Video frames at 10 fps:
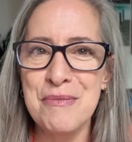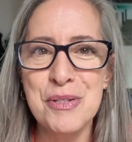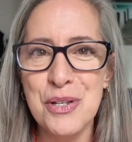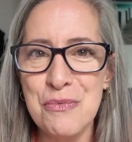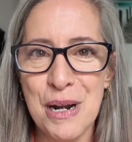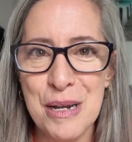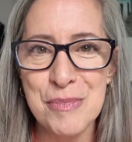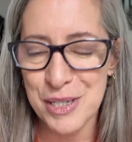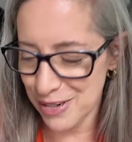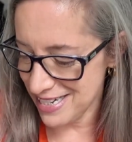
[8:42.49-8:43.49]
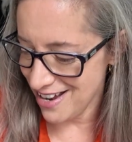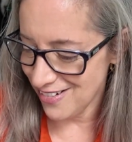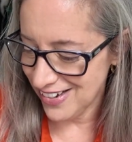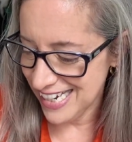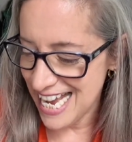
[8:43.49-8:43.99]
so rambly right
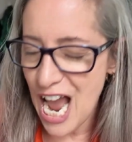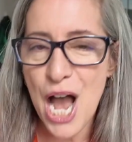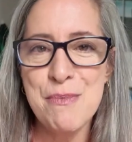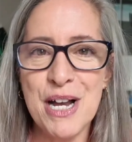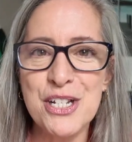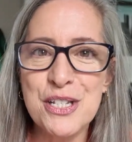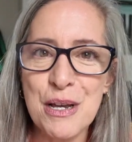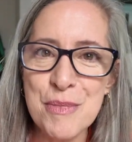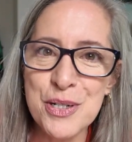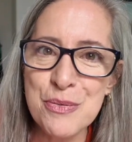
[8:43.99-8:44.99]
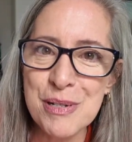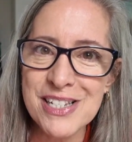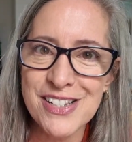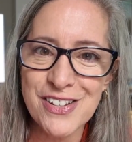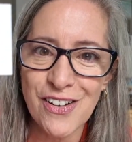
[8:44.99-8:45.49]
now. I just got my new
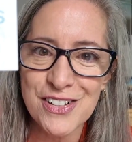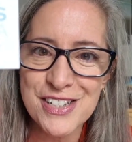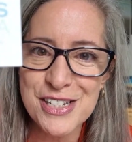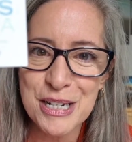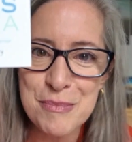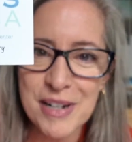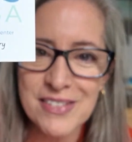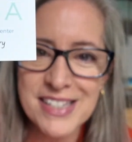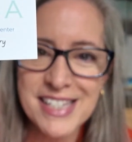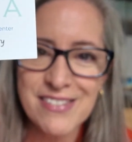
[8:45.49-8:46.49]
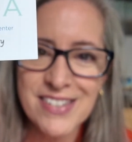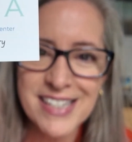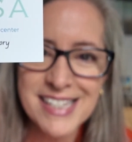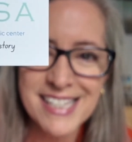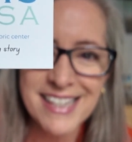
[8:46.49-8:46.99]
business cards. Check them out. Let's see if you can see